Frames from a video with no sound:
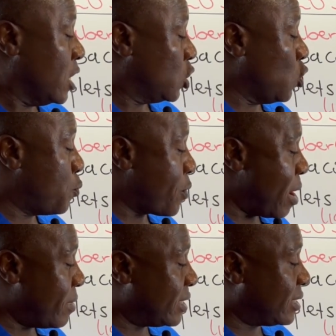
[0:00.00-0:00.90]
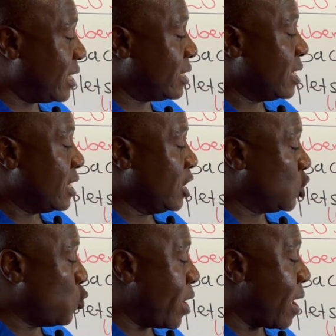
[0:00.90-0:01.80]
So primary stage is
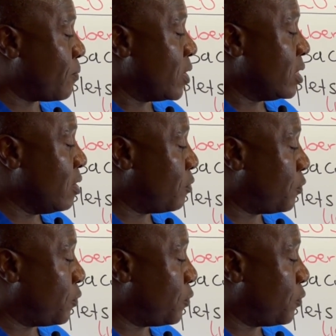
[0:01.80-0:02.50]
where the